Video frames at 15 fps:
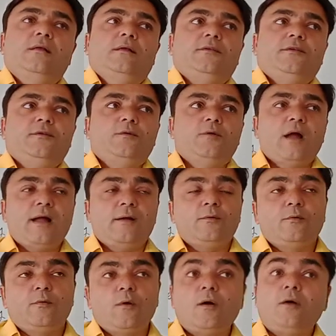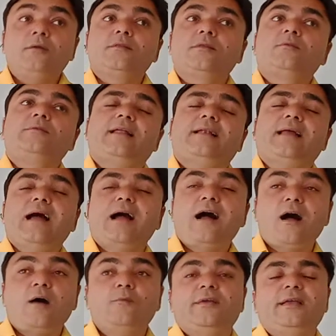you have gone through that
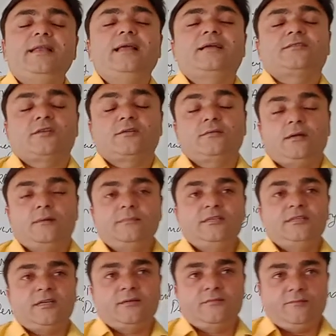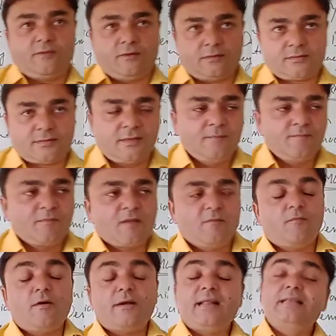how Election Commission works,
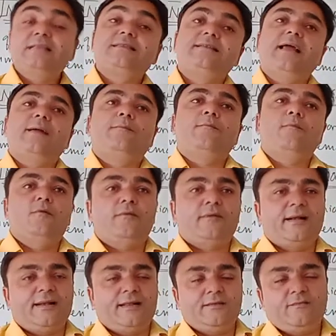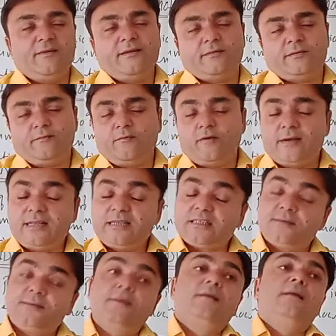what is democracy, what
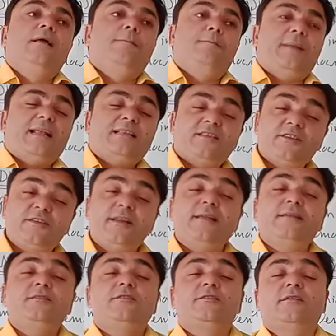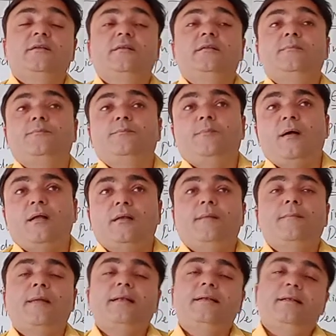is presidential
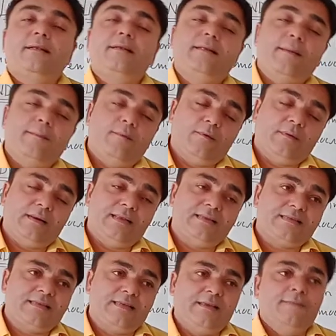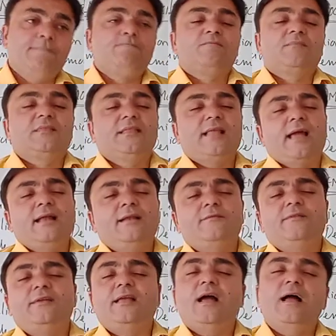parliamentary democracy,
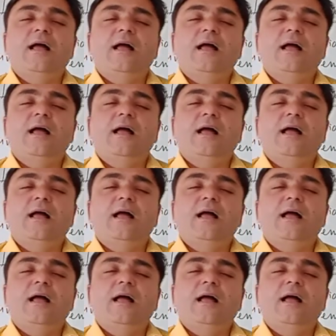then we are